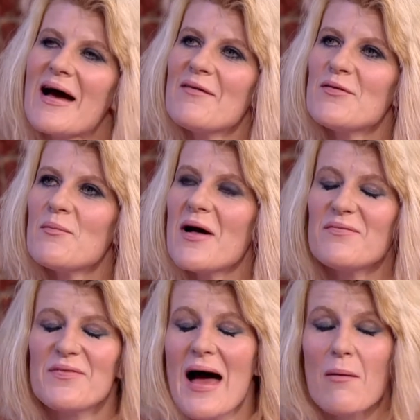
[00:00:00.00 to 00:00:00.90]
at, the, at
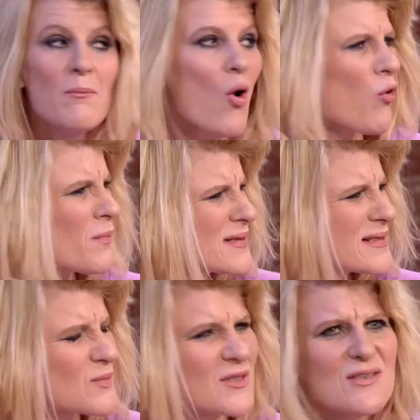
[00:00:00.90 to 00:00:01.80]
that moment,
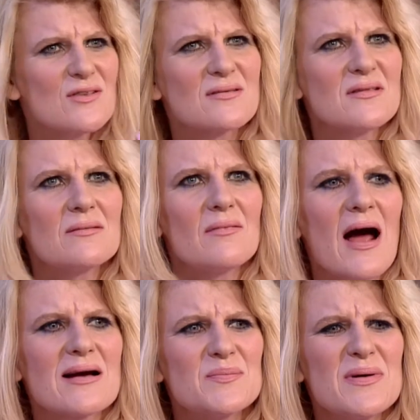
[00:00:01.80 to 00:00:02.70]
it was just an
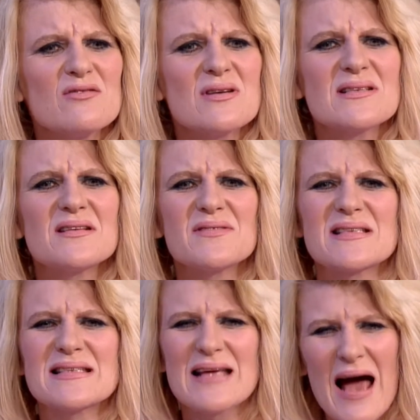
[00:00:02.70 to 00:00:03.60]
experience of
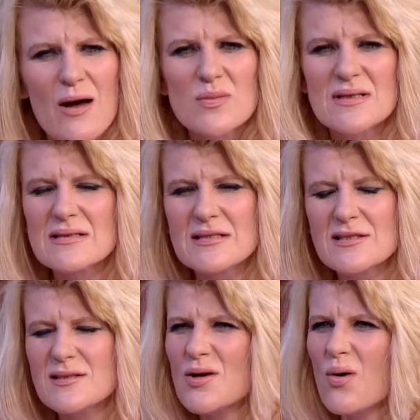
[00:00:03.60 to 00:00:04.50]
sound, and it is so